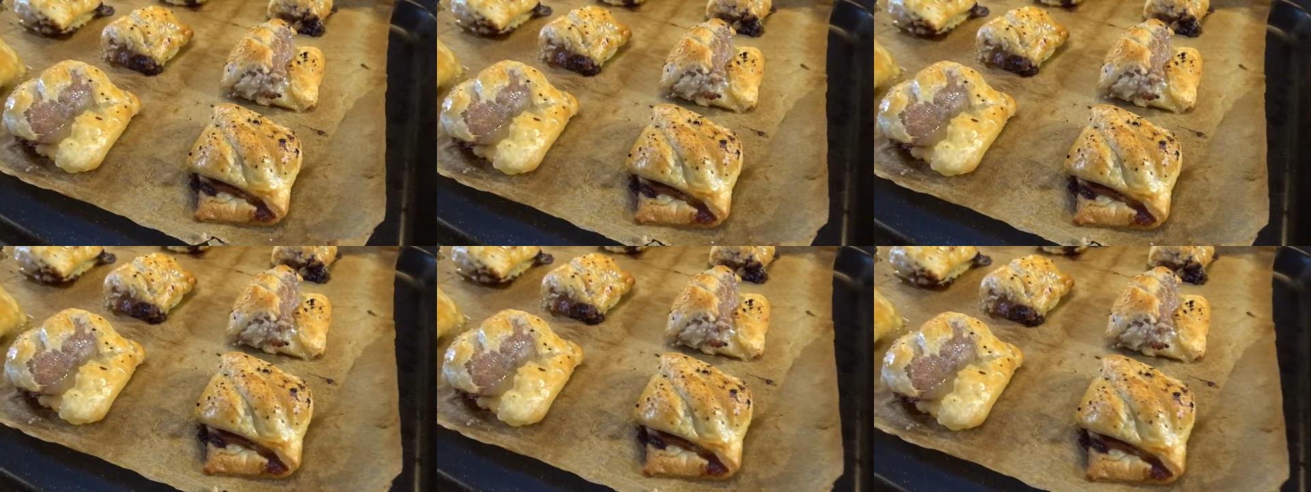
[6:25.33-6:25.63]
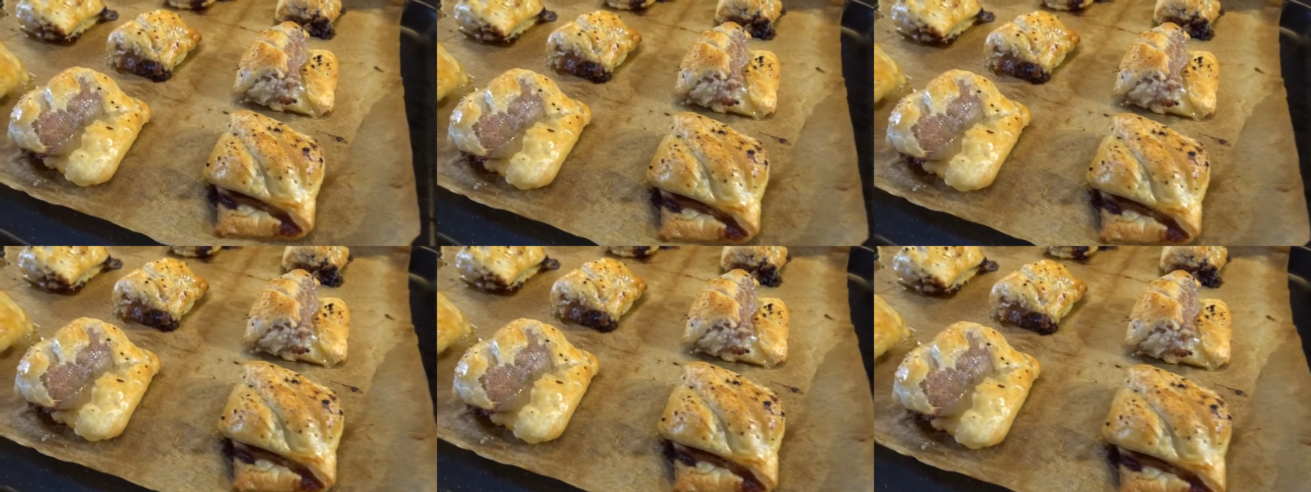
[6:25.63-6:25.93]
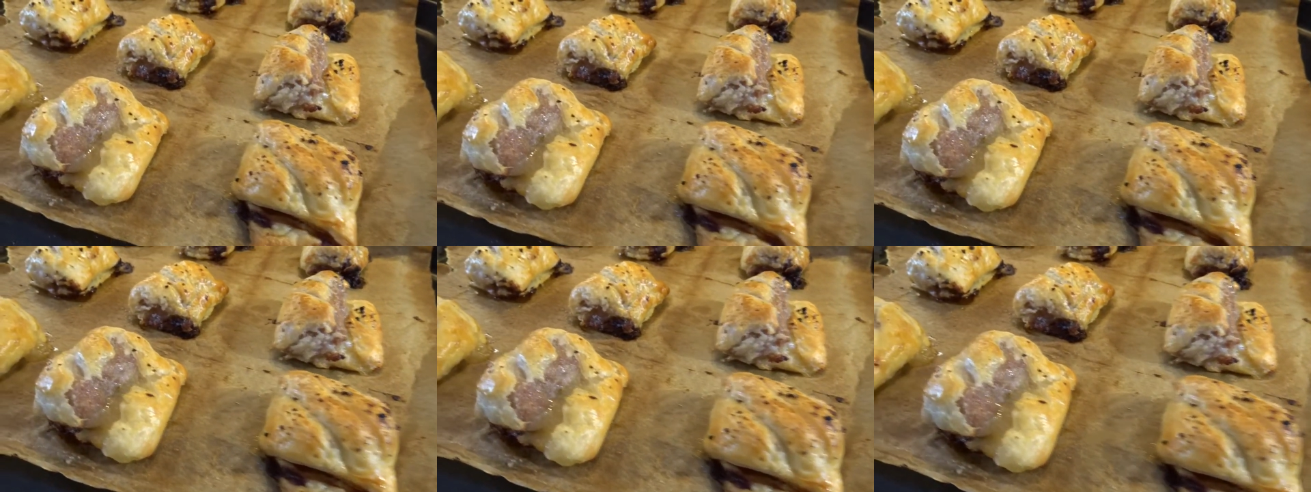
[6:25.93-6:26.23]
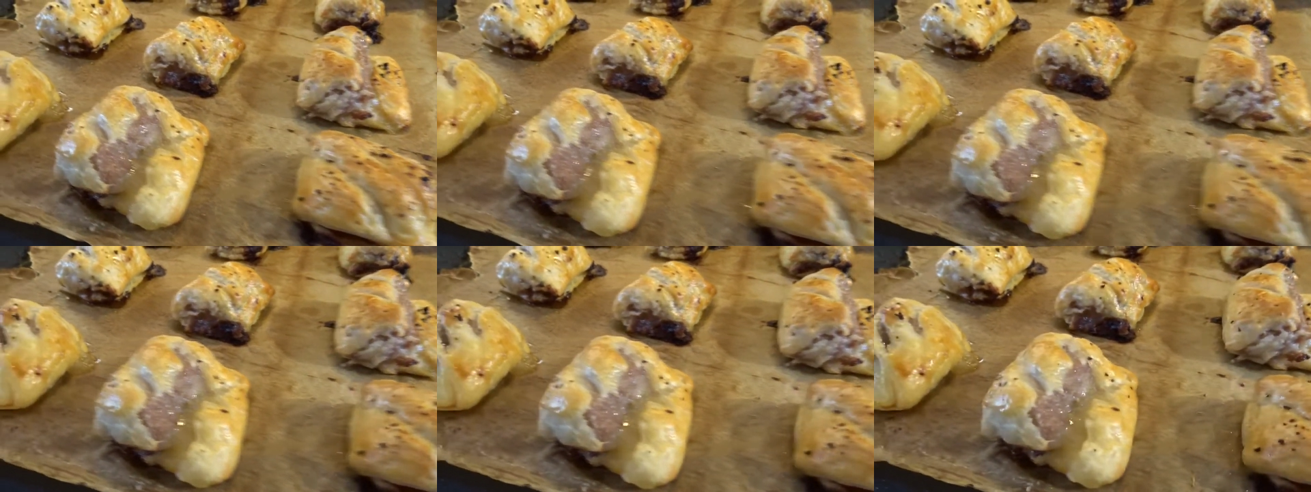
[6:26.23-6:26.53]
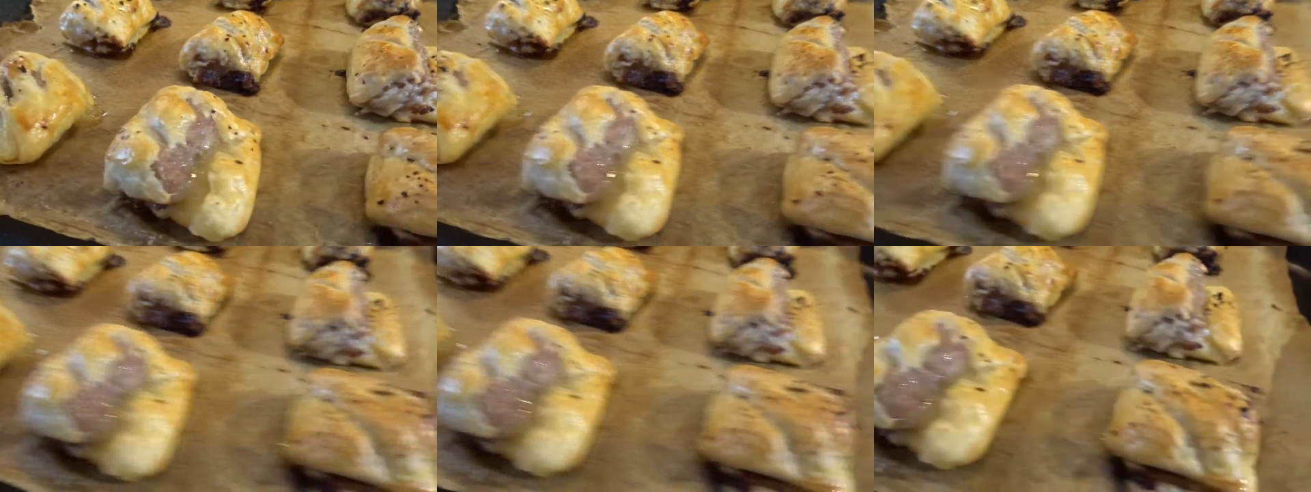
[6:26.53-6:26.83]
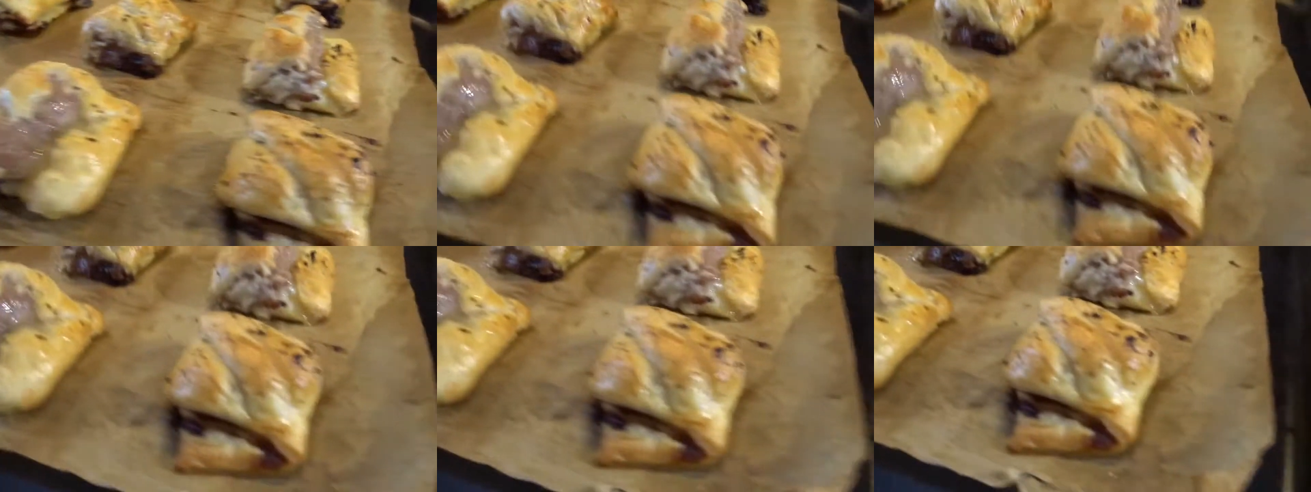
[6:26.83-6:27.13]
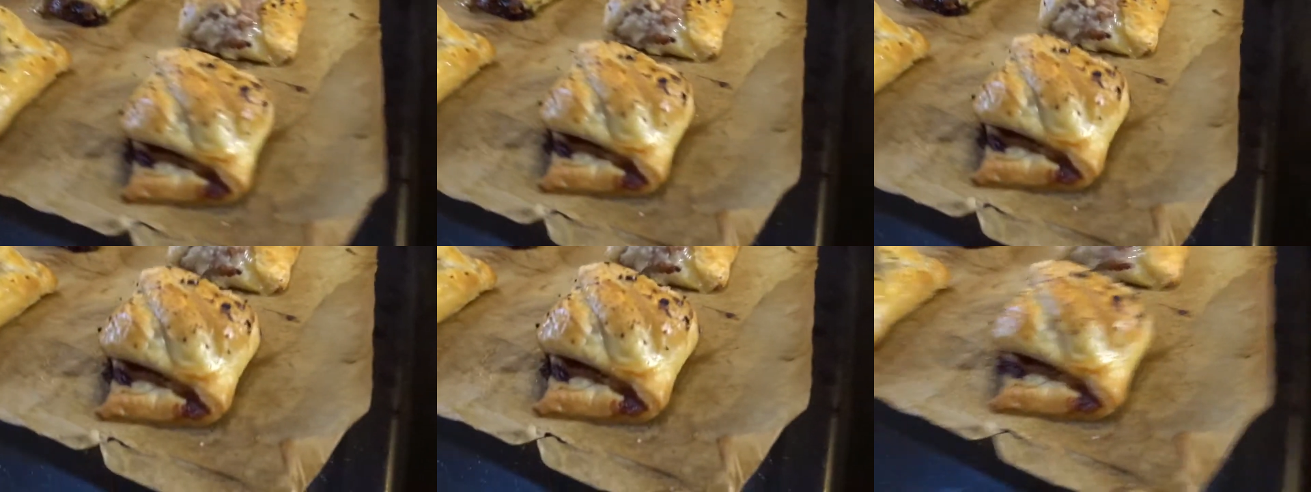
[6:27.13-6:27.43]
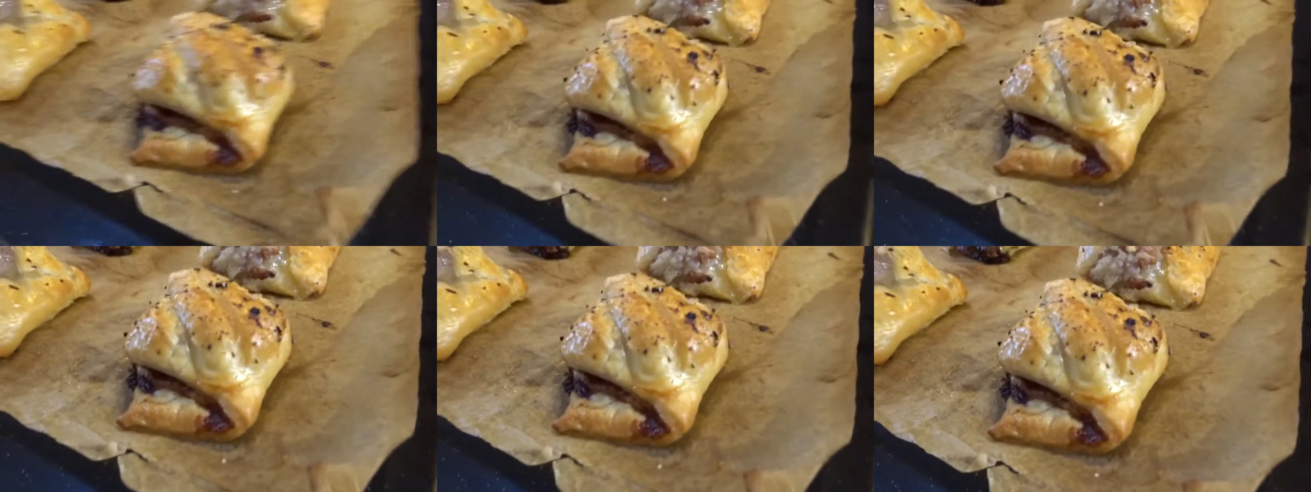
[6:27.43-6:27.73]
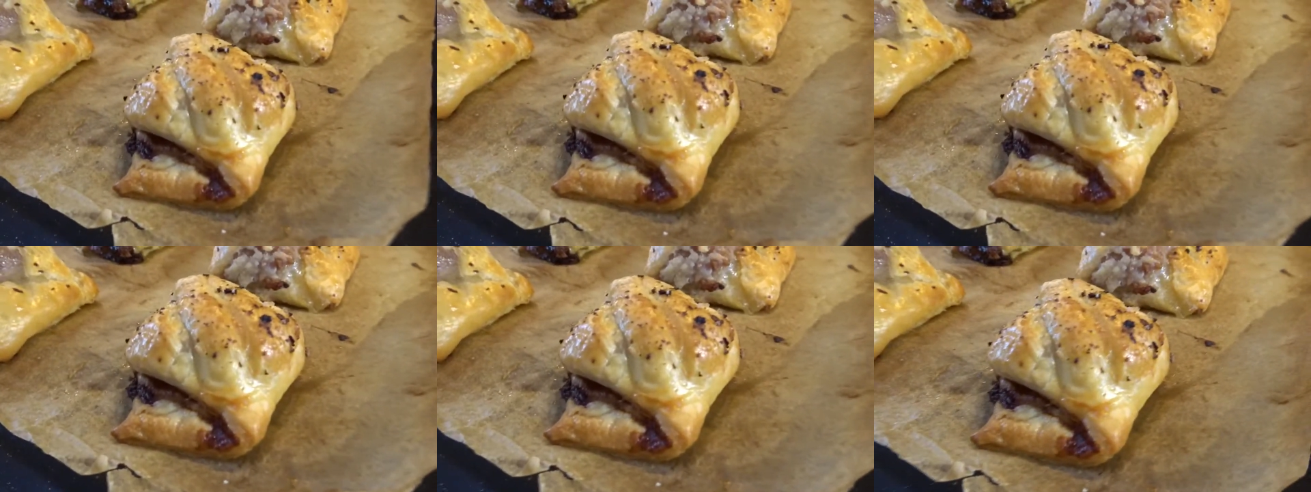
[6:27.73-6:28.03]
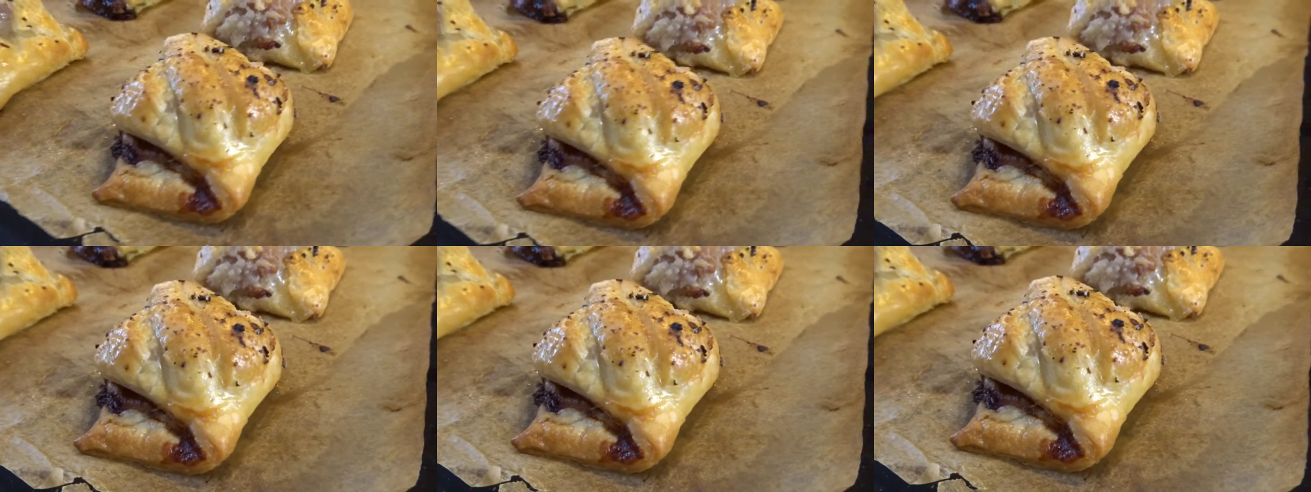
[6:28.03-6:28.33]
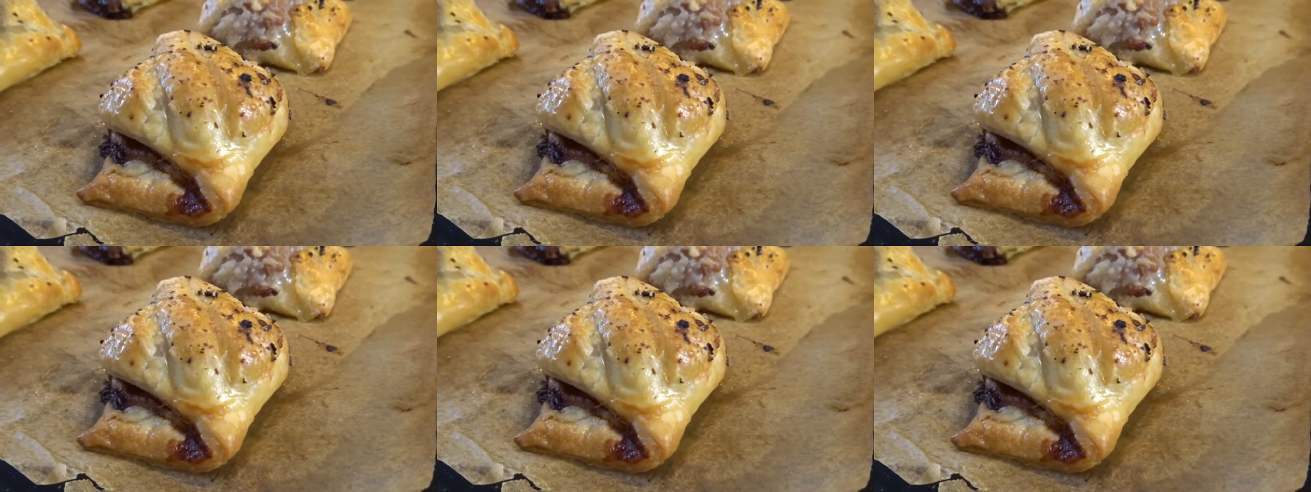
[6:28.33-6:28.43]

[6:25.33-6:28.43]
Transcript: [unreadable: no face in view]